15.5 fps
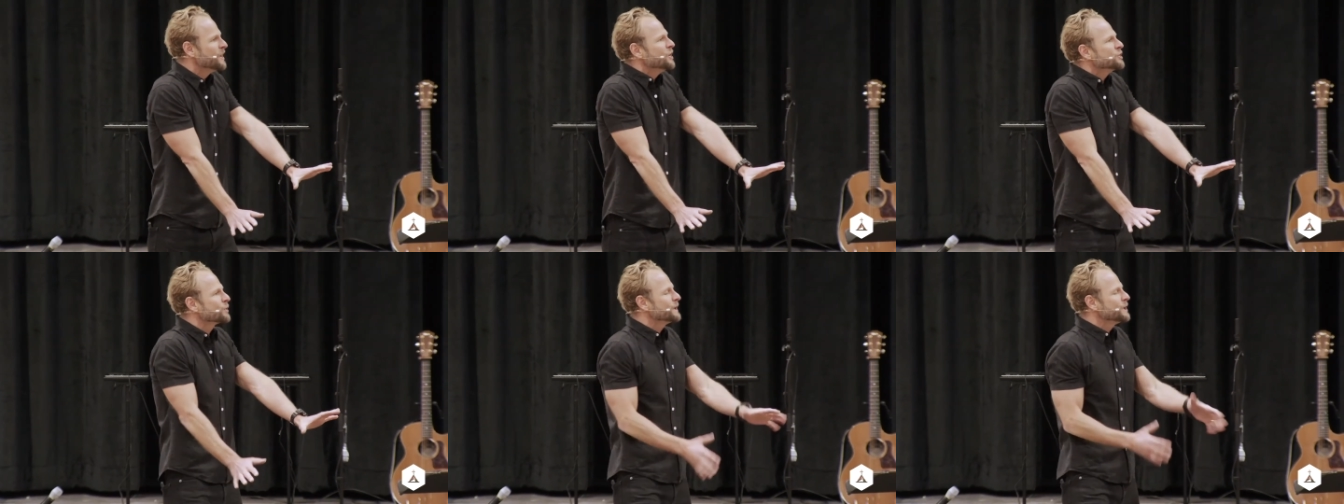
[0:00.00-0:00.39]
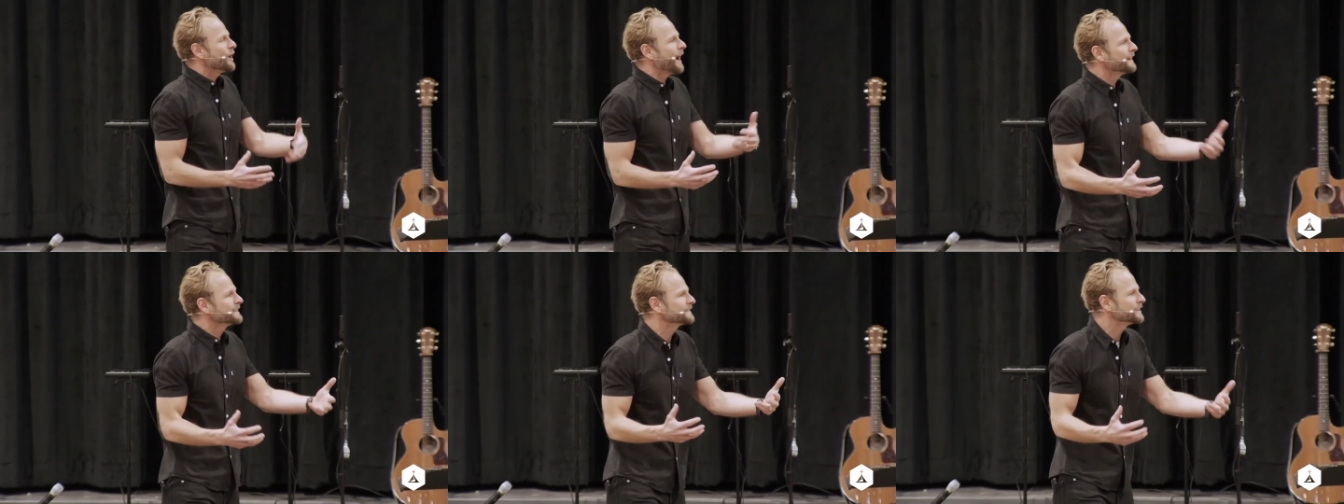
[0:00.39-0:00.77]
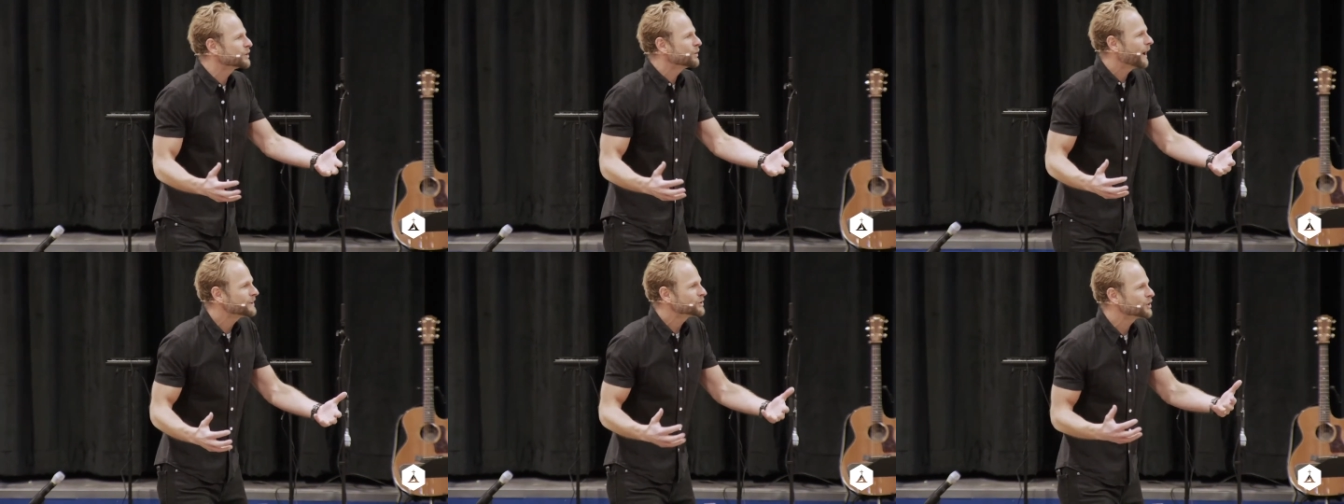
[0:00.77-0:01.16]
So, when you ask the
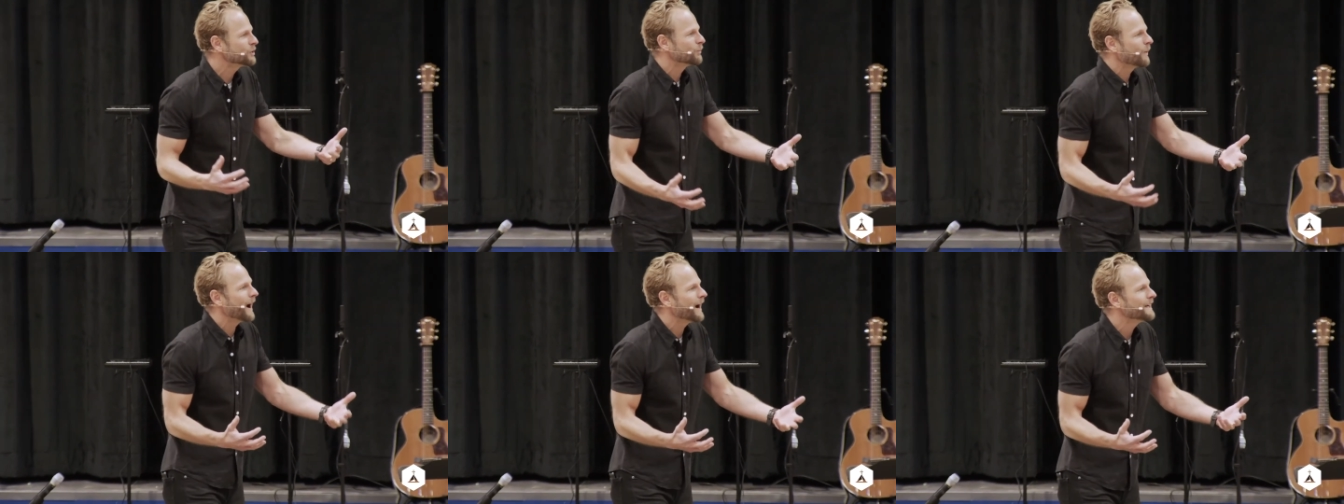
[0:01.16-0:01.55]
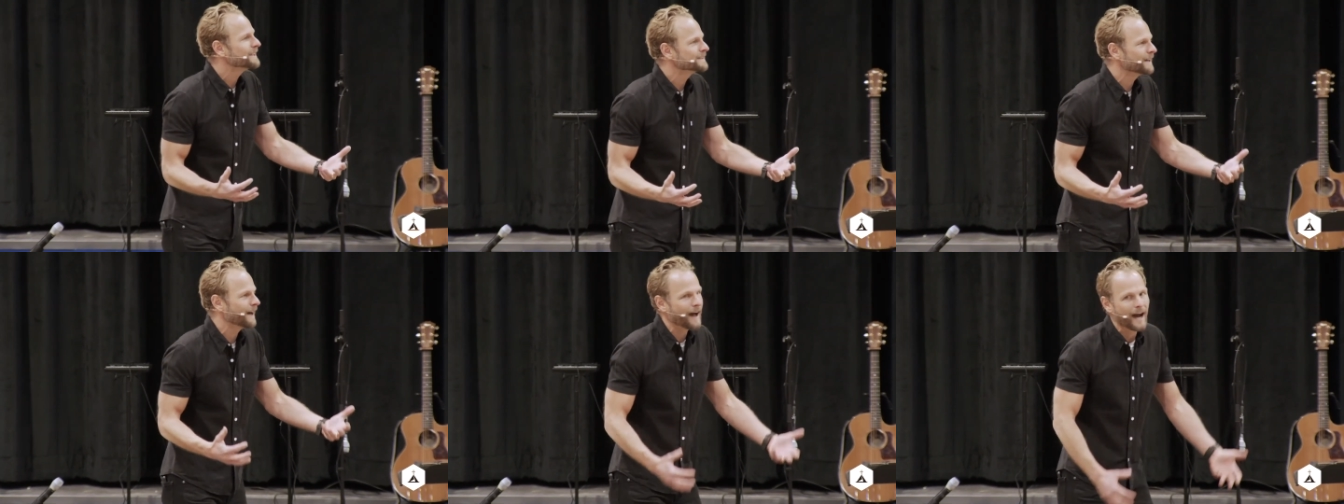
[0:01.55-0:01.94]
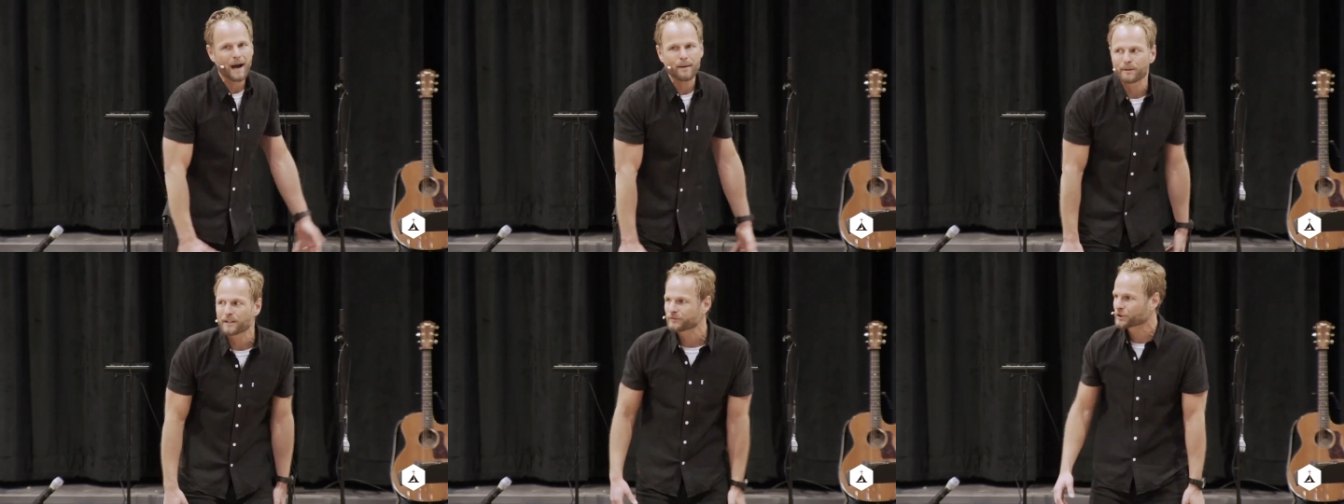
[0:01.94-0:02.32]
question, why is the
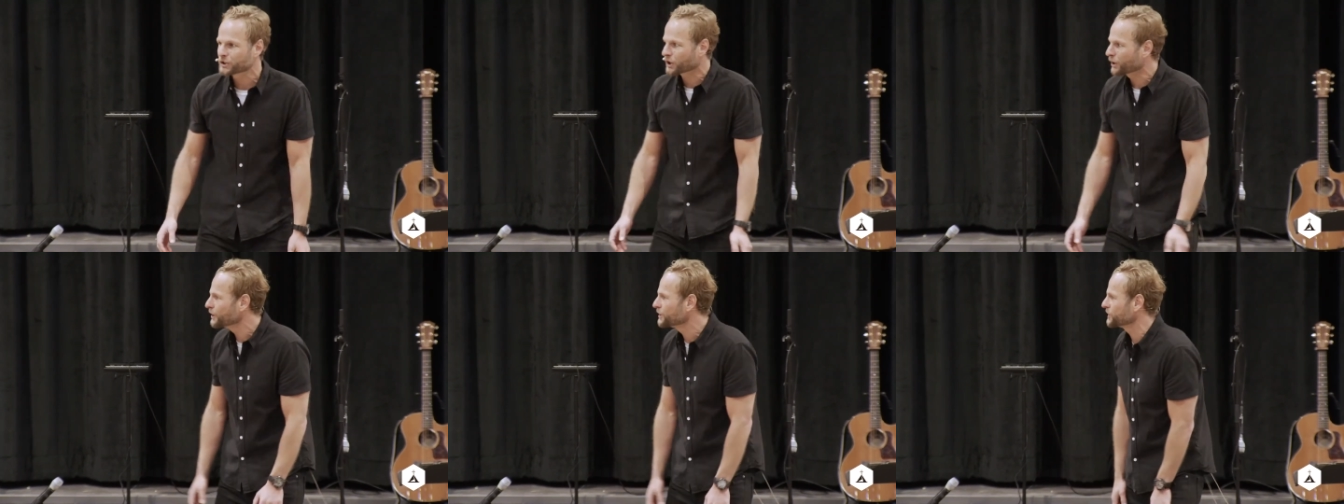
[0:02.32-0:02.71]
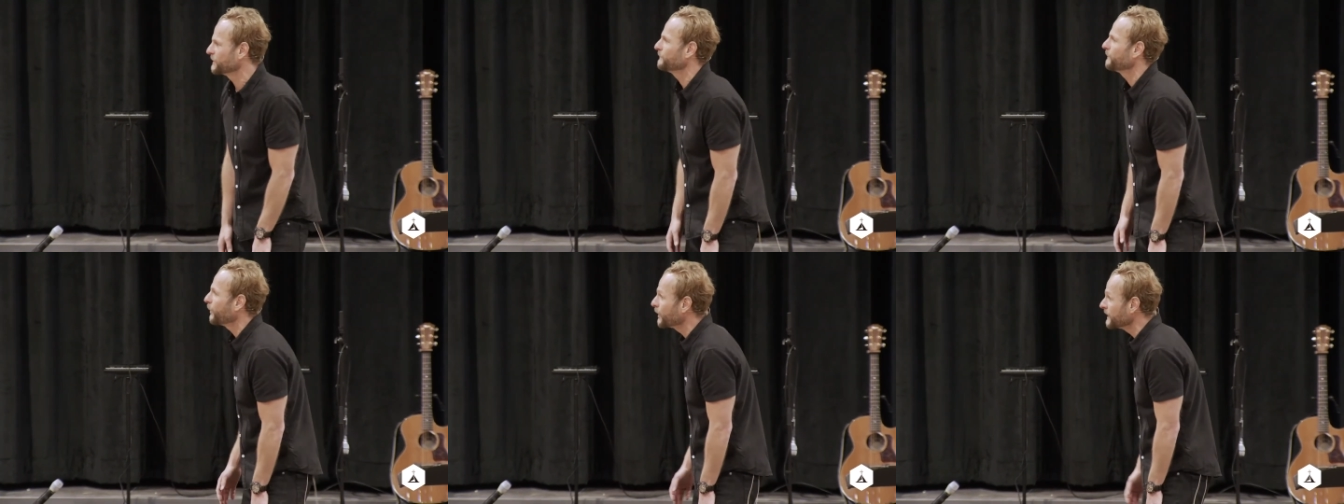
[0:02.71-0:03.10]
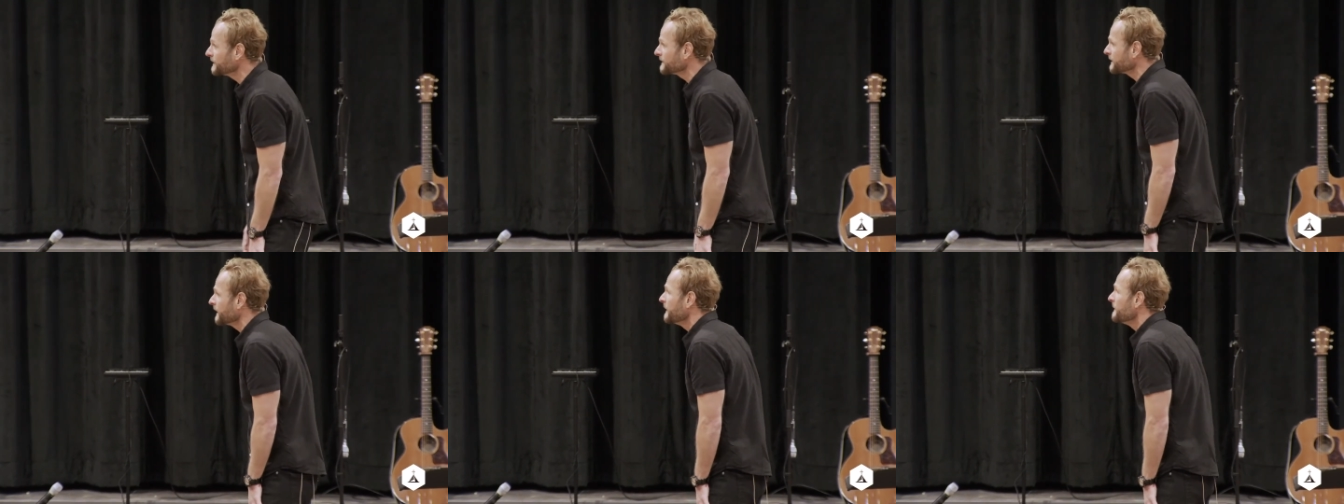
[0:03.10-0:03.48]
habit of church
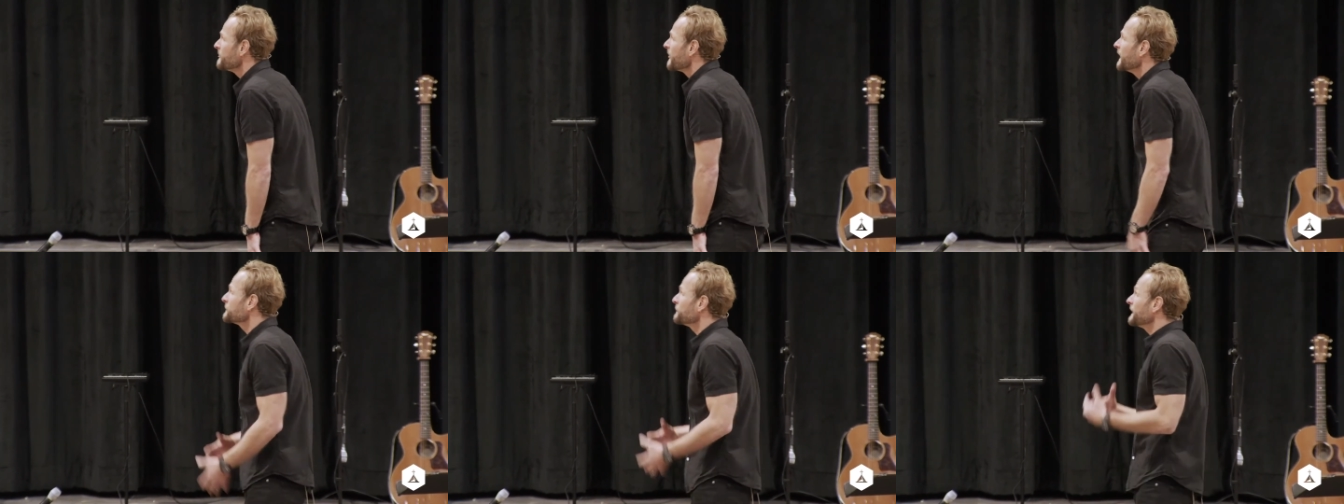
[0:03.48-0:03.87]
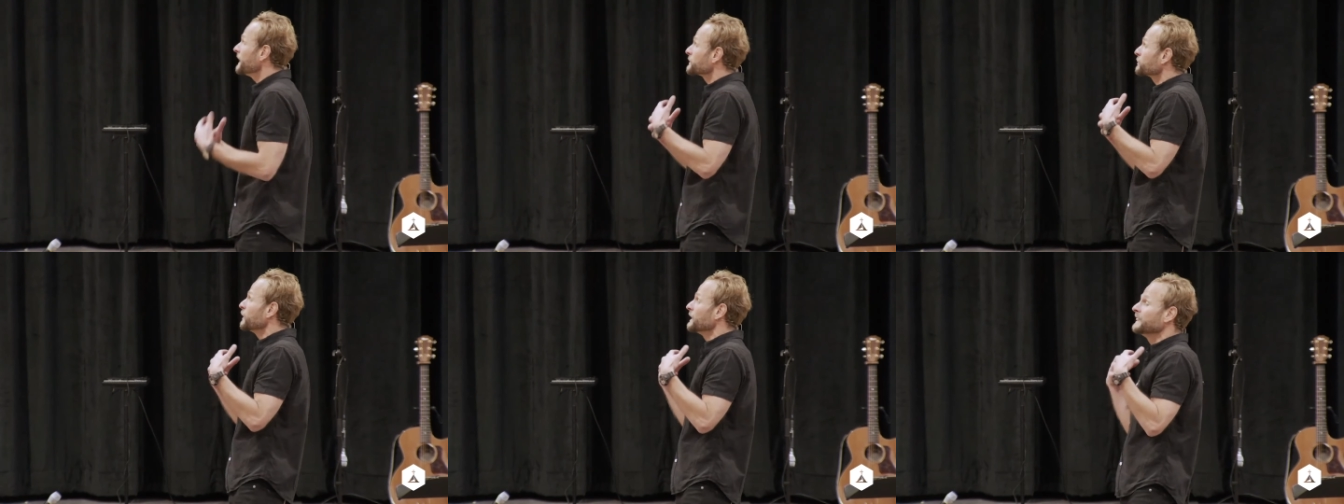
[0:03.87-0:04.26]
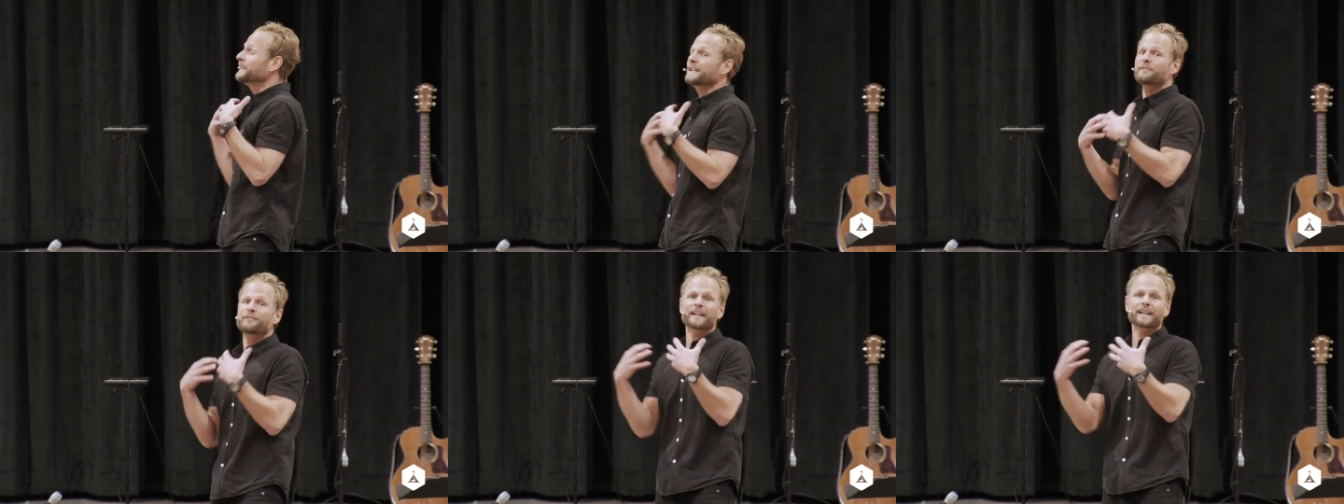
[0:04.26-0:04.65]
important? It's because we're
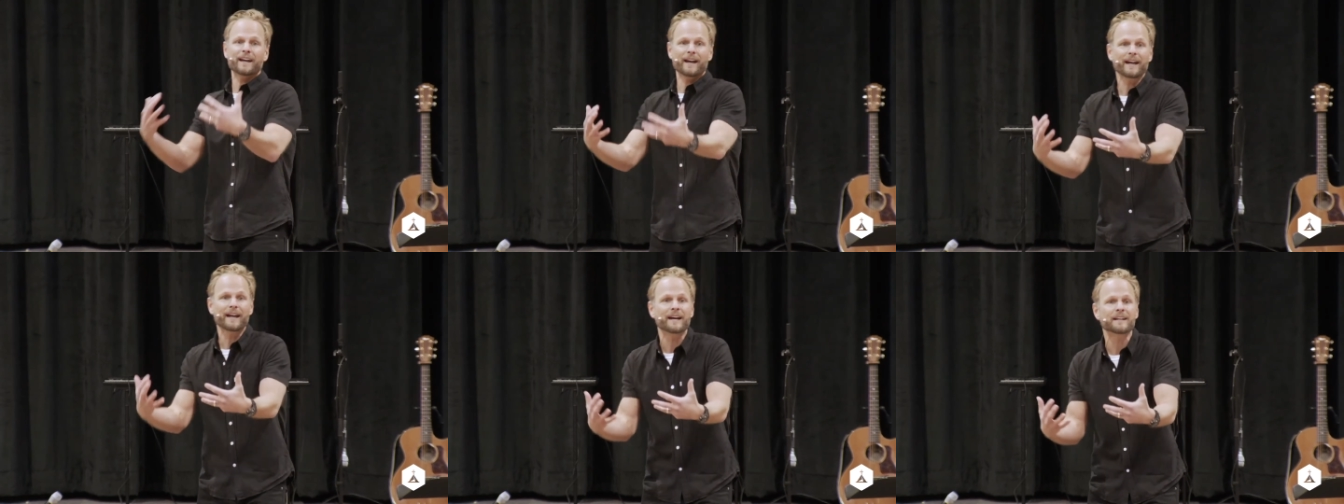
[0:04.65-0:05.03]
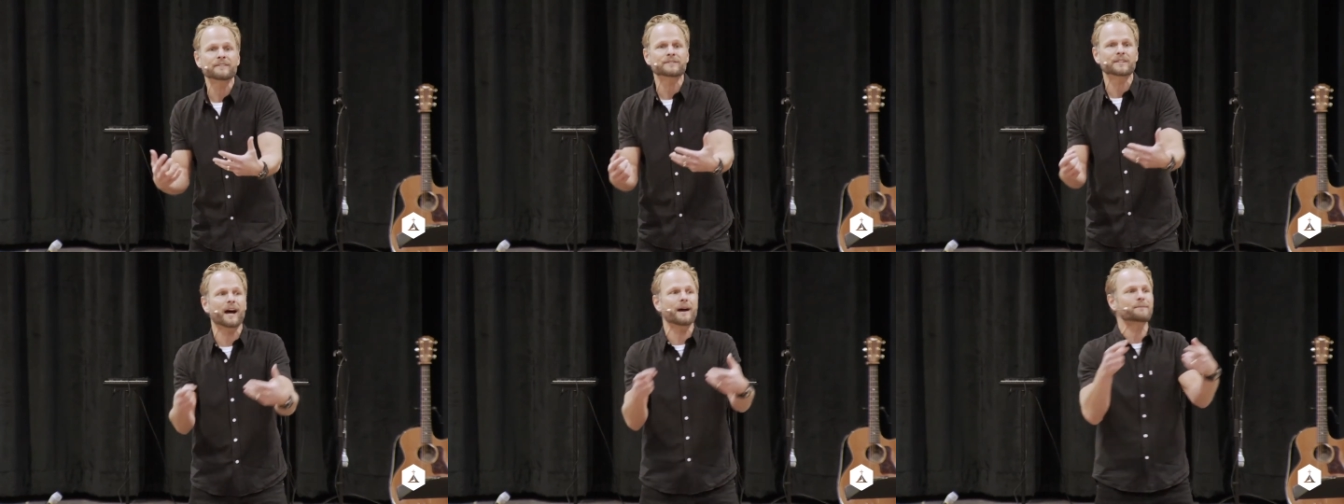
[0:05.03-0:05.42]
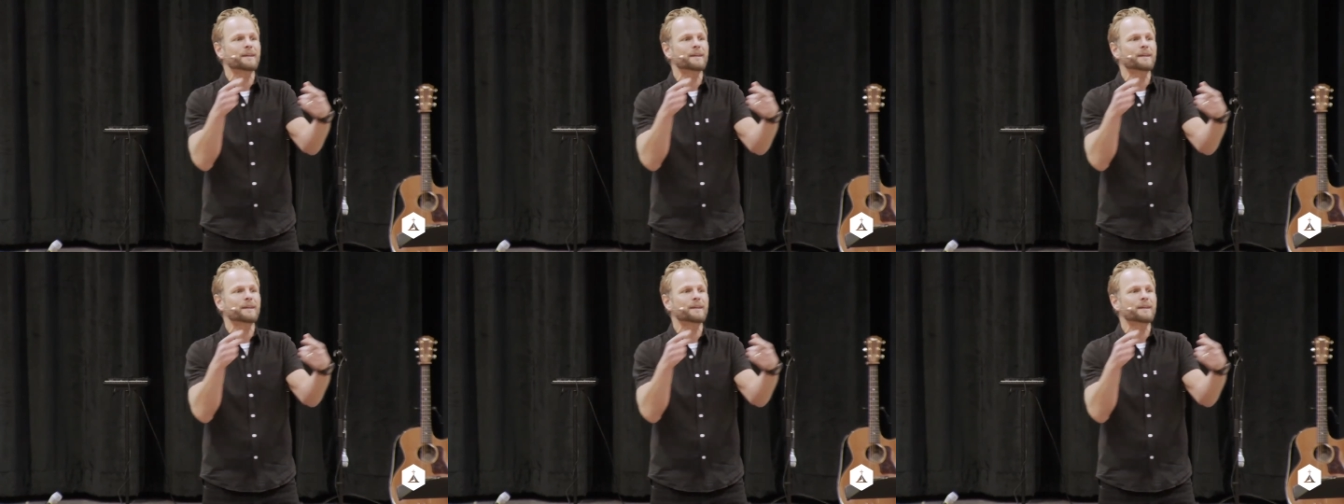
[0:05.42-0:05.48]
living ahead of time